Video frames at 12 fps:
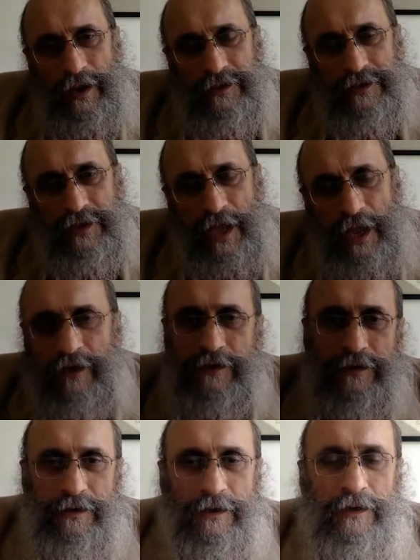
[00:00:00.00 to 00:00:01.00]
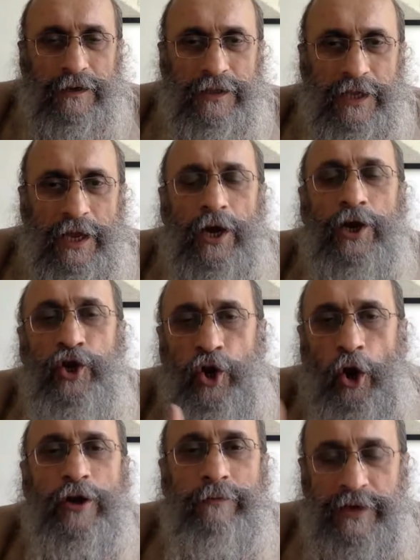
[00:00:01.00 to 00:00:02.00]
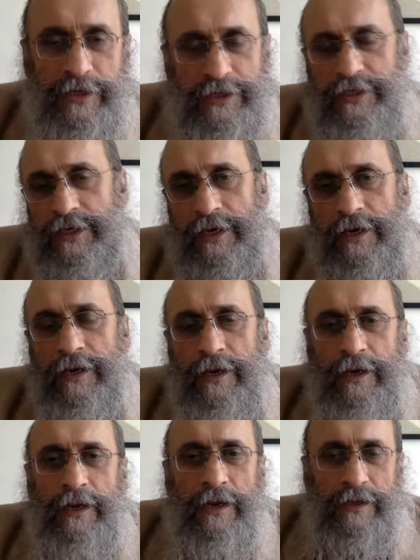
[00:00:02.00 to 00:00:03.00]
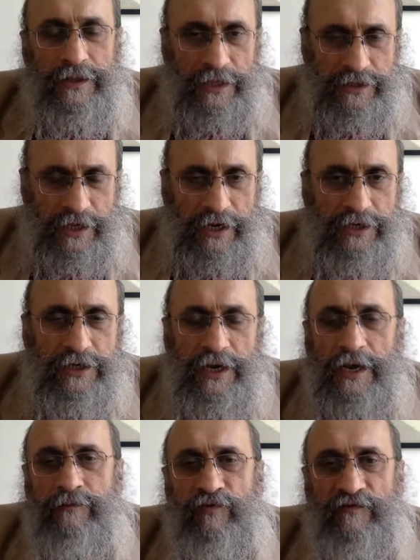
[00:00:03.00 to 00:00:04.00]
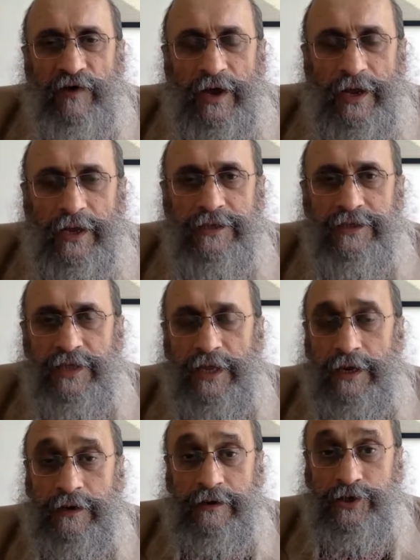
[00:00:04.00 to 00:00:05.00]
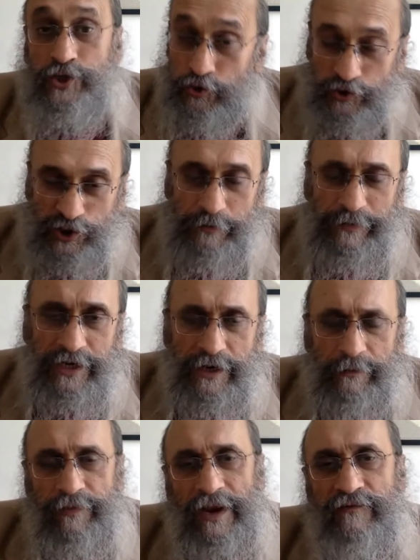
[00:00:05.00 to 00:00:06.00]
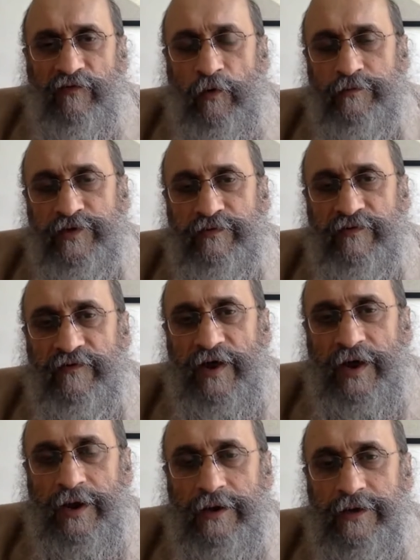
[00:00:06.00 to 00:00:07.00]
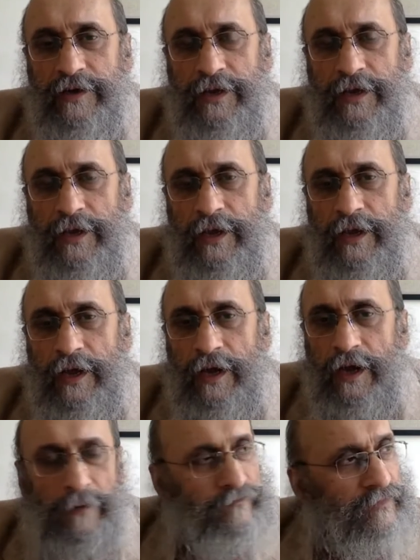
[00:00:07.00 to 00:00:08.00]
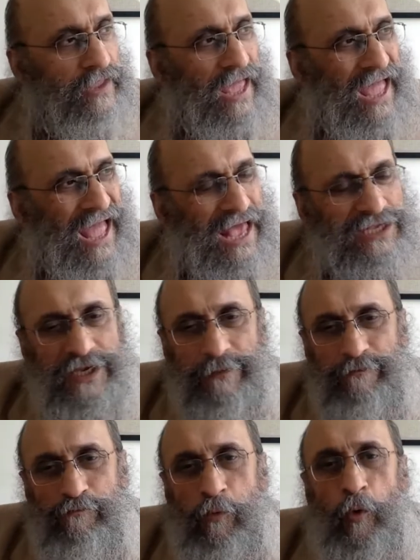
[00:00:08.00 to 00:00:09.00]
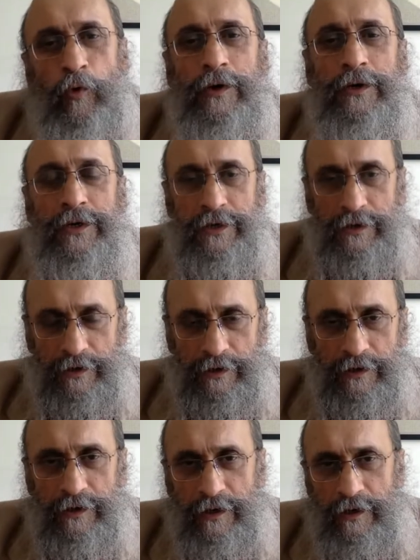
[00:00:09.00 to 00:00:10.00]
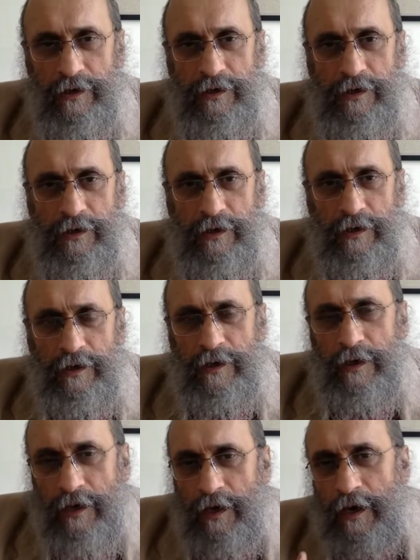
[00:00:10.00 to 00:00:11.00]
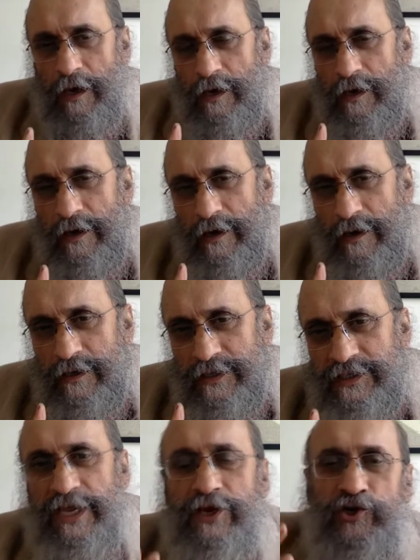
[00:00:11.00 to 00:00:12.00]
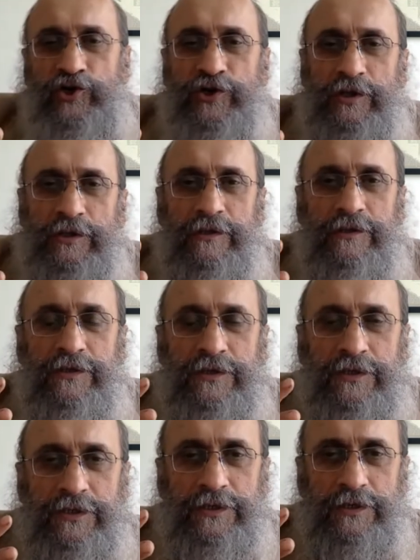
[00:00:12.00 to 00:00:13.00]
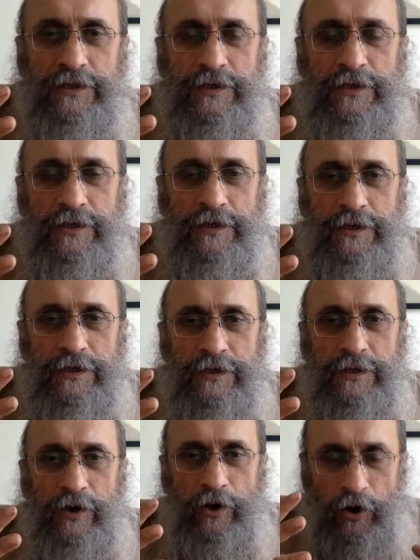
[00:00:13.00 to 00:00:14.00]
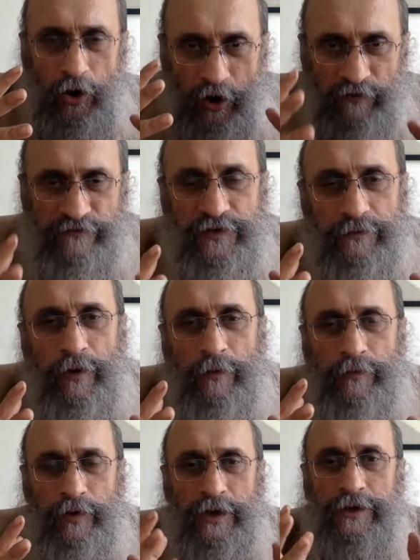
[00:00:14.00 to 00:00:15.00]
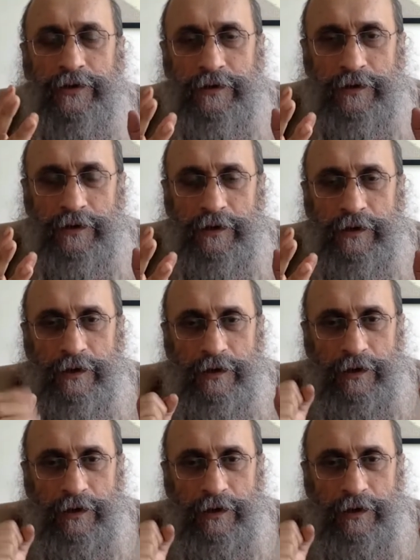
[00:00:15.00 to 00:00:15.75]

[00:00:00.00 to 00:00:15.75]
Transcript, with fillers: is that the anonymity that the internet provides, that social media platforms provide, uh, has emboldened uh, sections of the population